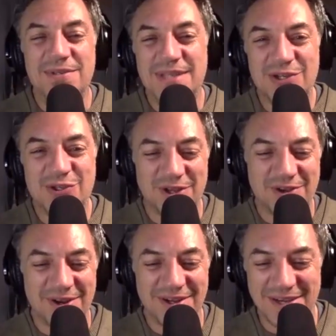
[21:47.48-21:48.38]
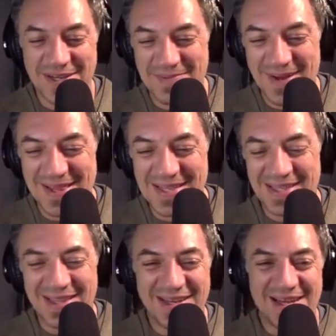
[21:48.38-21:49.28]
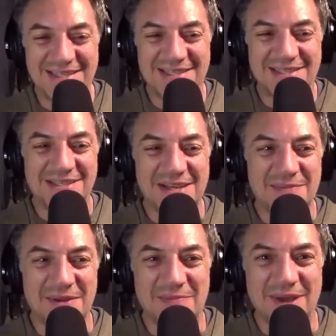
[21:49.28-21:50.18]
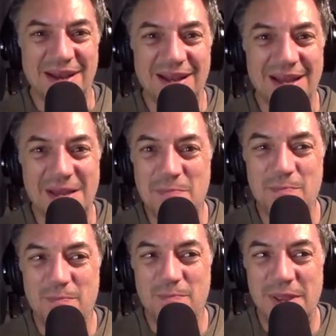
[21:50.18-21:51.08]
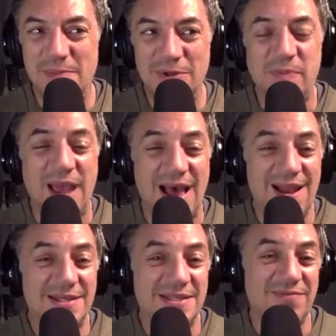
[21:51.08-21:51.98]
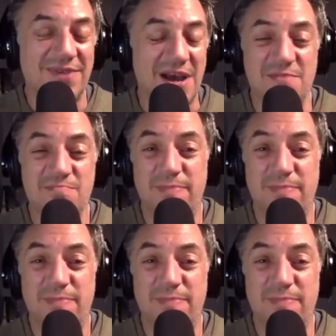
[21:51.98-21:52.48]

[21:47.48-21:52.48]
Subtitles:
was actually going to talk about this in the next segment, but like, people's palates have gotten